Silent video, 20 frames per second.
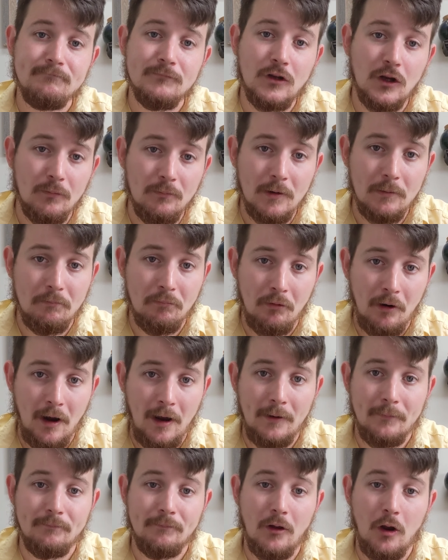So I'm going to
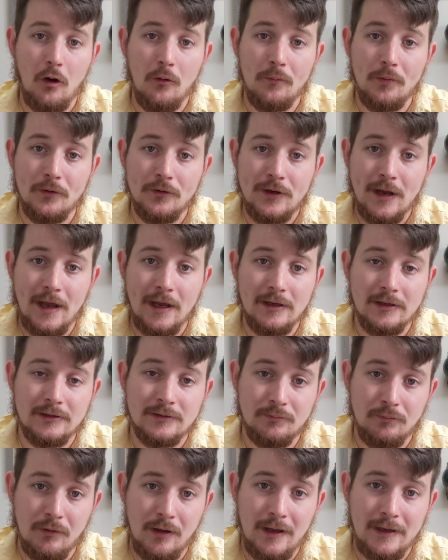pray. I hope your day
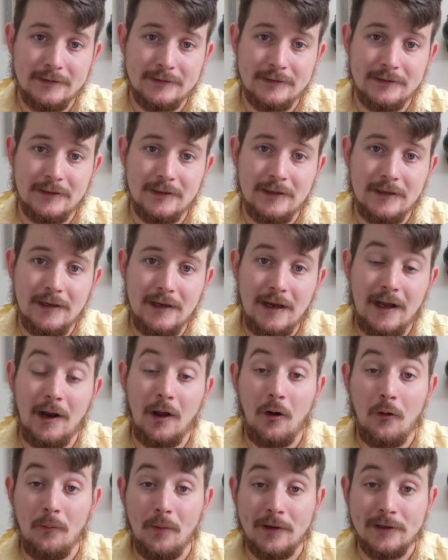is blessed, and I
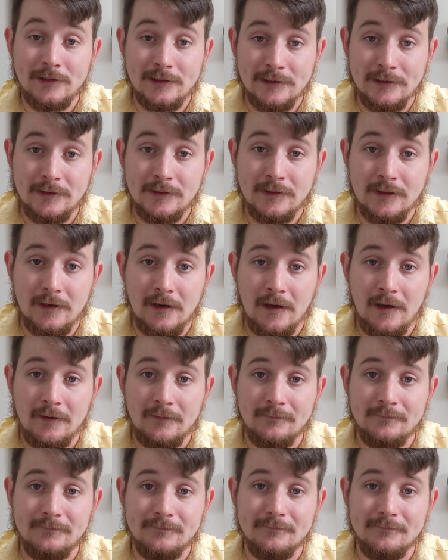hope I see you tonight.